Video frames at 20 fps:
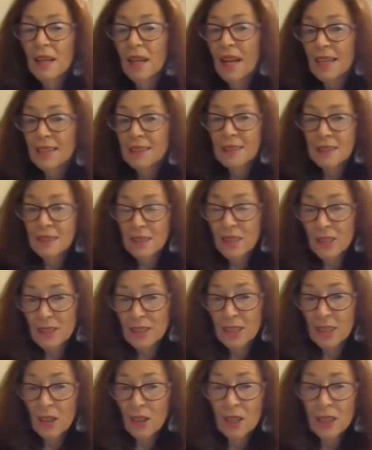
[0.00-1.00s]
As a
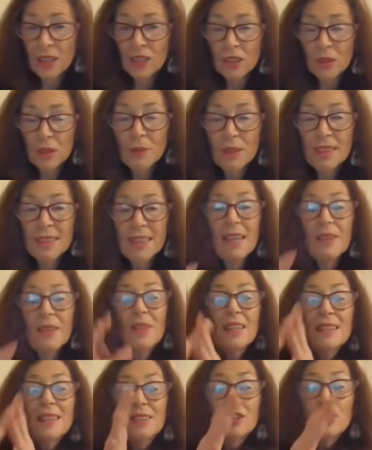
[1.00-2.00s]
sociologist, we say
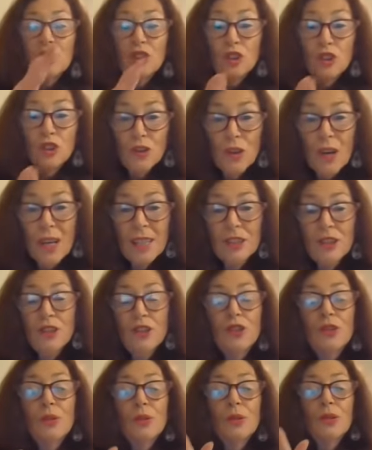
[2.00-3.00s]
that's a
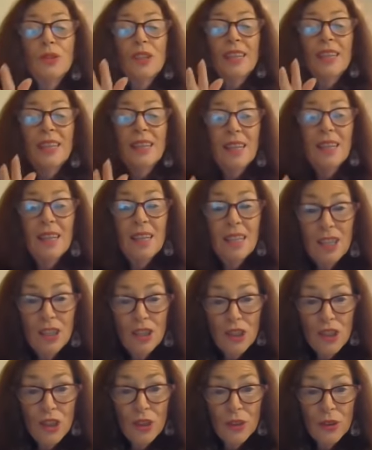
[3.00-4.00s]
structural
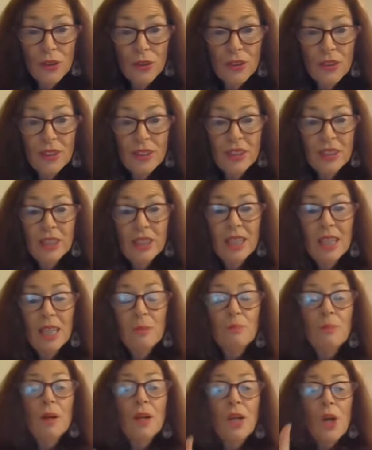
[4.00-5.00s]
issue.
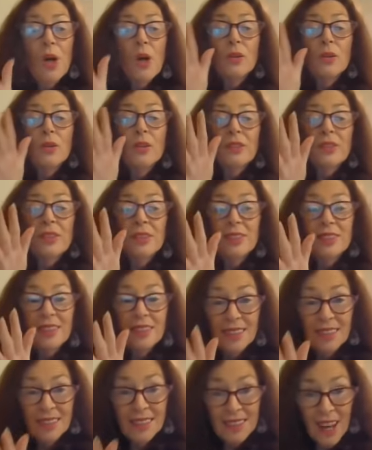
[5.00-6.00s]
It belongs to
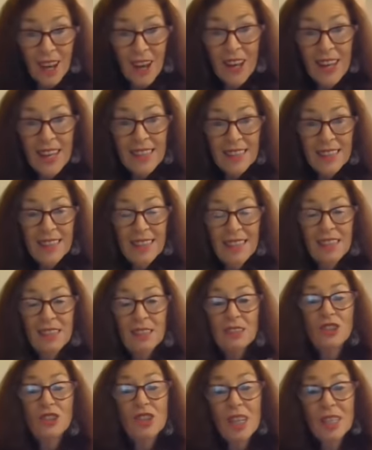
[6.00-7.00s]
society,
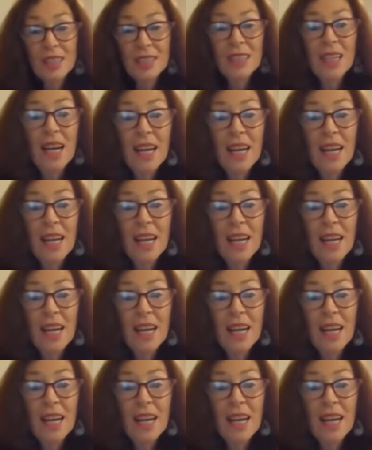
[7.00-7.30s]
just